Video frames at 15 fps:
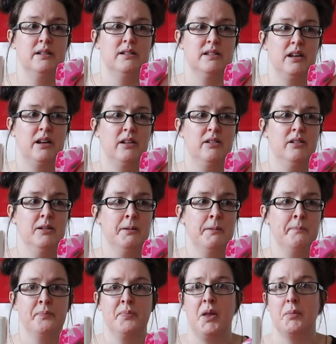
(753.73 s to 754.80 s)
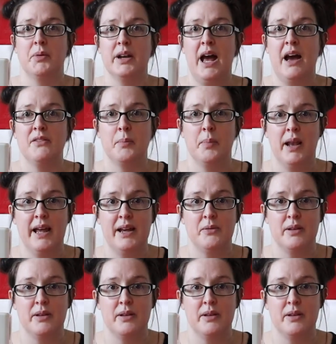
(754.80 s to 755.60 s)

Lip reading: So I'm going to have a play